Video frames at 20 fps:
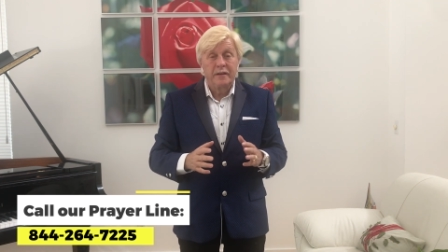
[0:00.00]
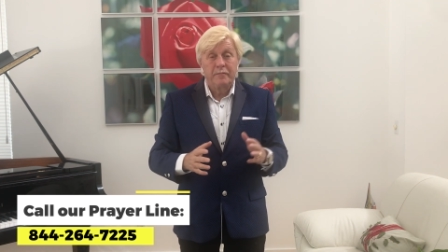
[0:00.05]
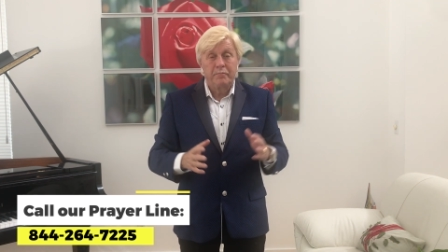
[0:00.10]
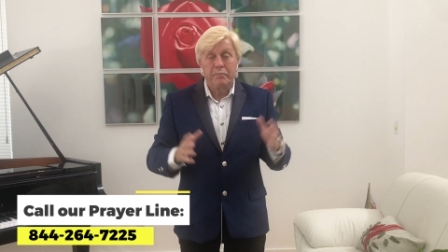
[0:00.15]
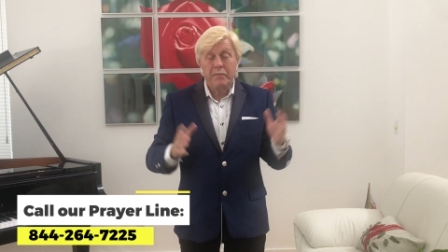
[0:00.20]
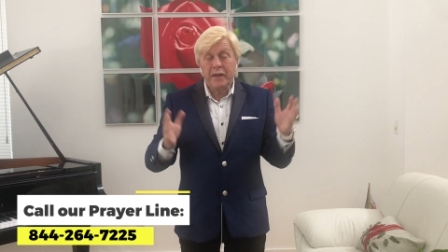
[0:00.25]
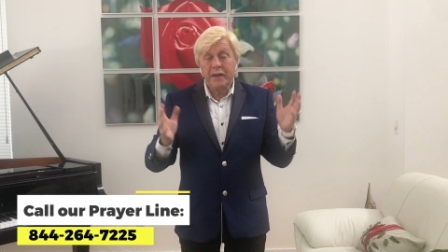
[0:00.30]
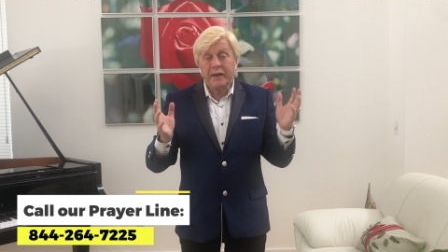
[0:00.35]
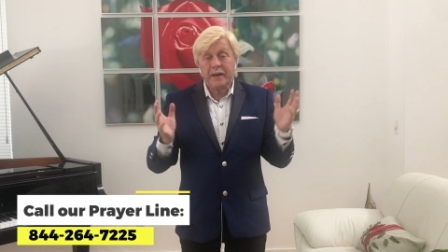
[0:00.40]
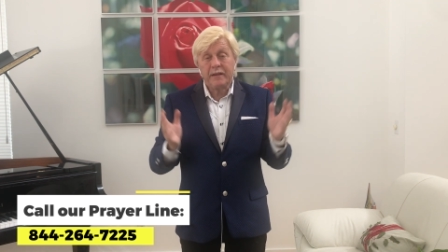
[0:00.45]

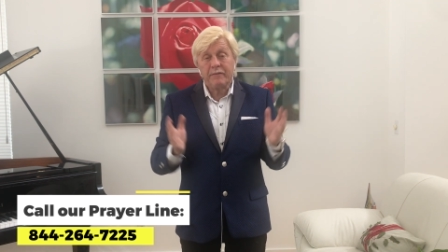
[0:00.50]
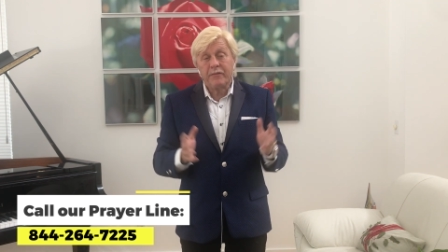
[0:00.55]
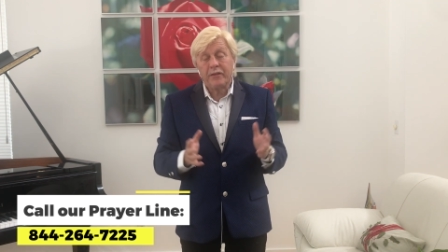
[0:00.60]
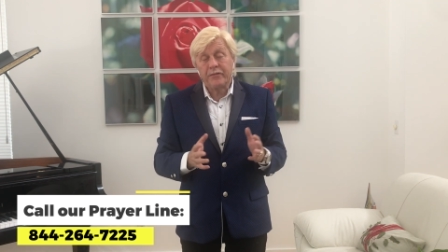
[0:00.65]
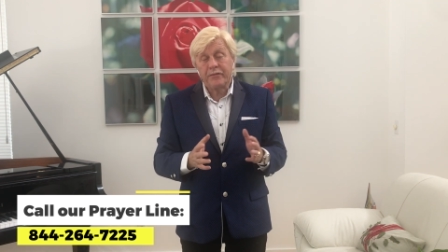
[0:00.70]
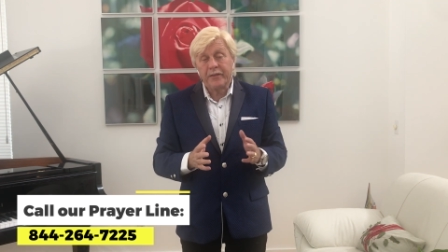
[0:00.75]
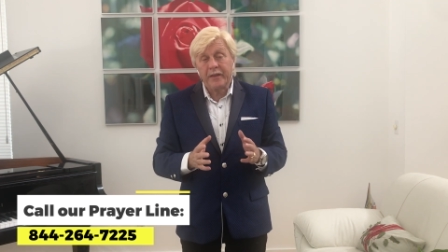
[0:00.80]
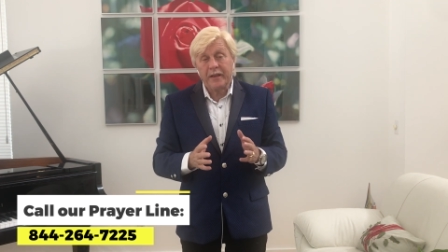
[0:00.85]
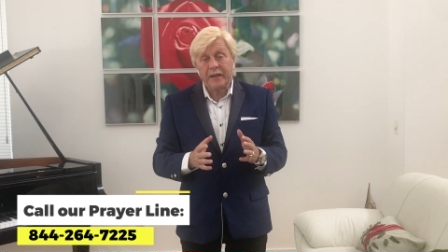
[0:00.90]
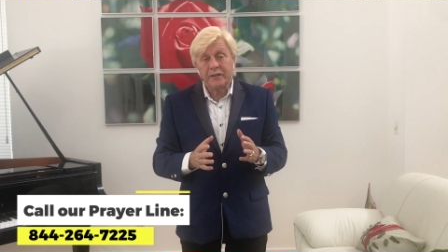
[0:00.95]
many of the
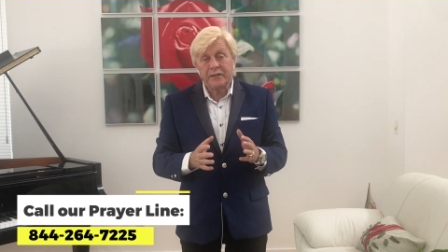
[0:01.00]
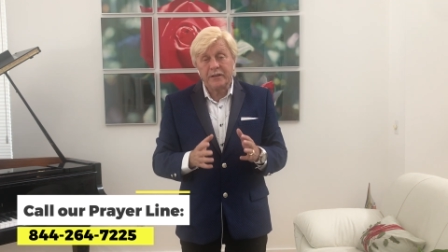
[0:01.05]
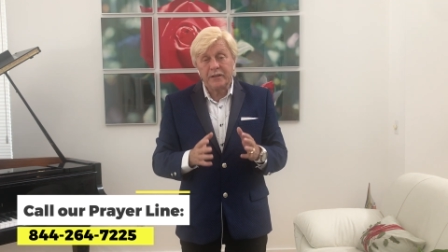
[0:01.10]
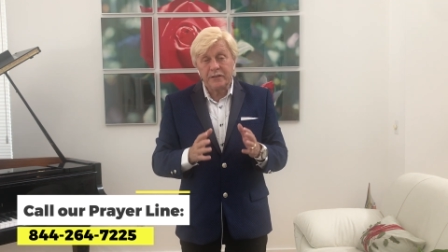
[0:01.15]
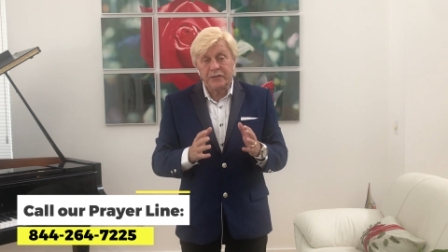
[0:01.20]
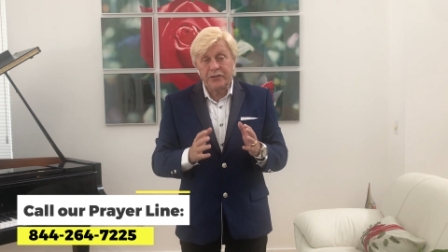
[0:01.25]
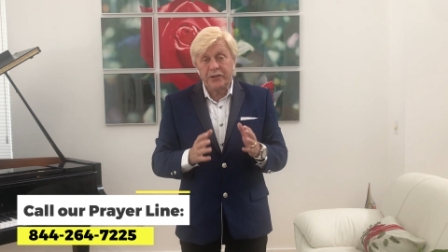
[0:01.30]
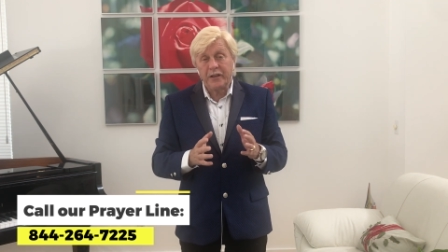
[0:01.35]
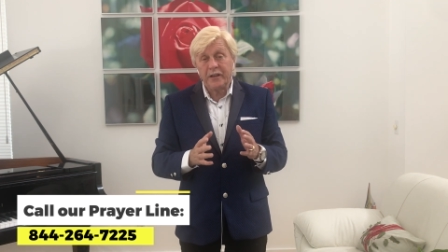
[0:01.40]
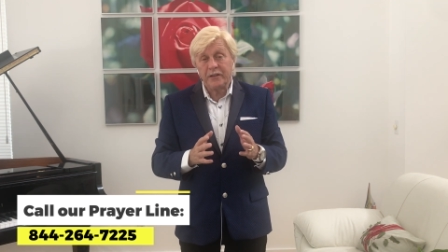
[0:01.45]
things
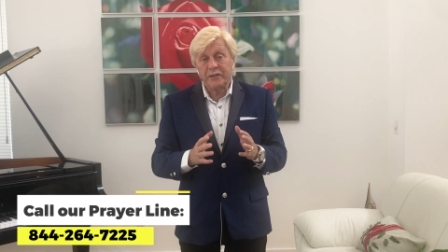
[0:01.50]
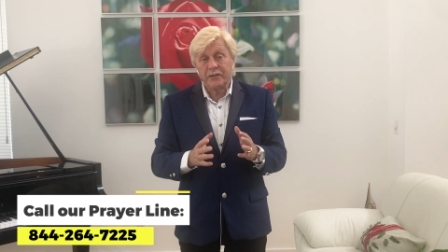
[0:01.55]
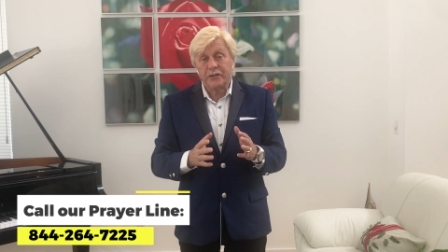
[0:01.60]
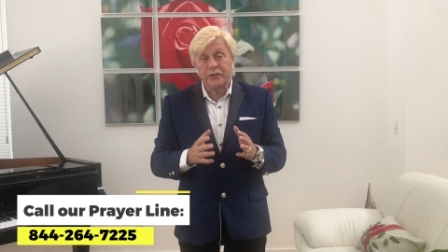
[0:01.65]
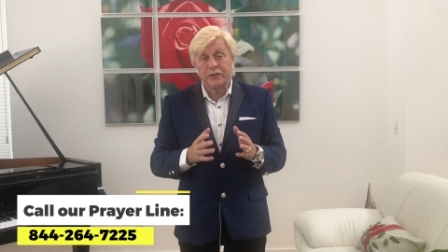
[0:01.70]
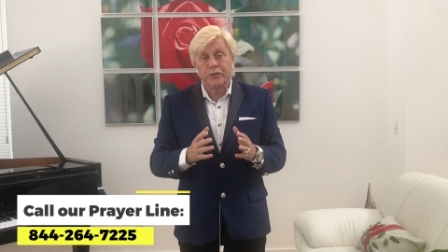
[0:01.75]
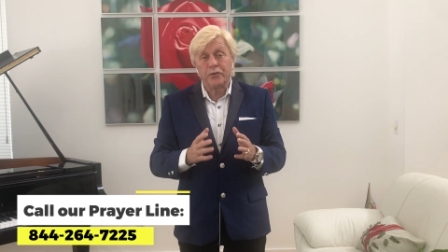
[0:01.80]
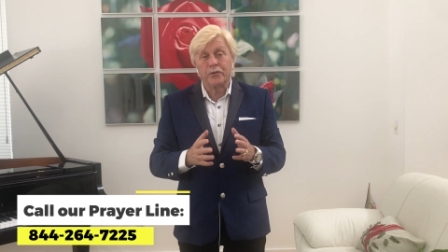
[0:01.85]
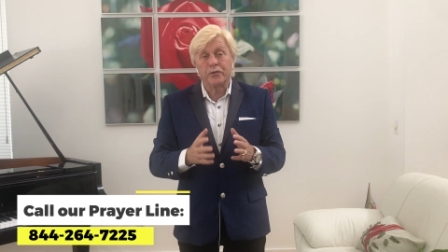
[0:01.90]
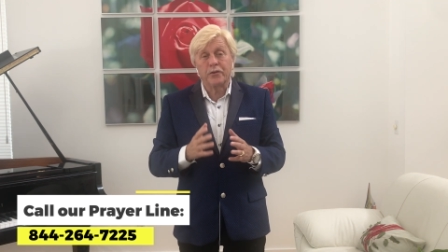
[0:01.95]
that
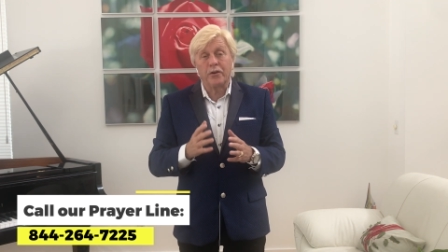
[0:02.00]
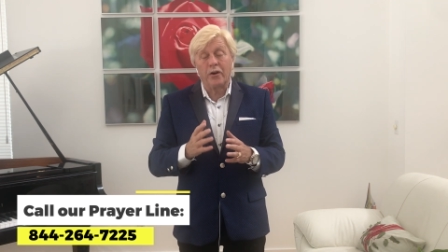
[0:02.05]
Jesus took